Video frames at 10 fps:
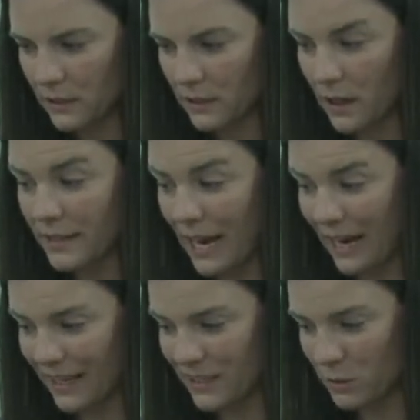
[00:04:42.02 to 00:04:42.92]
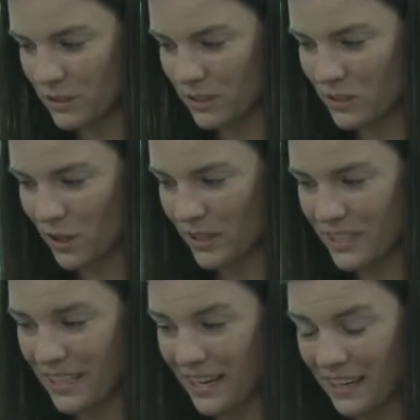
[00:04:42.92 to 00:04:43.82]
A nine. So is it starting
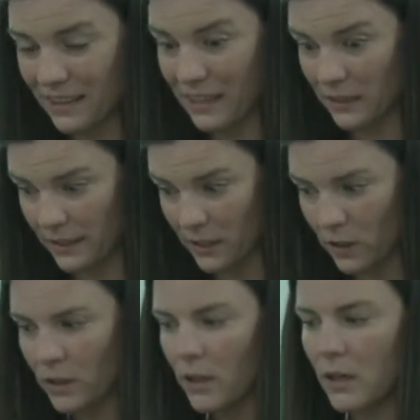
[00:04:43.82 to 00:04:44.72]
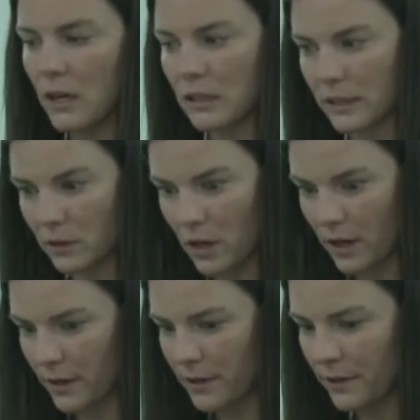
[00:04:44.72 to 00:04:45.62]
to get like a little, a little
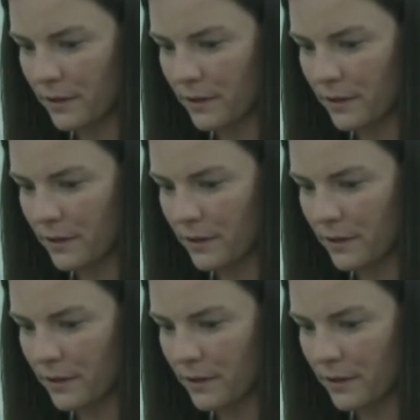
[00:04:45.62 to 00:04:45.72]
hard?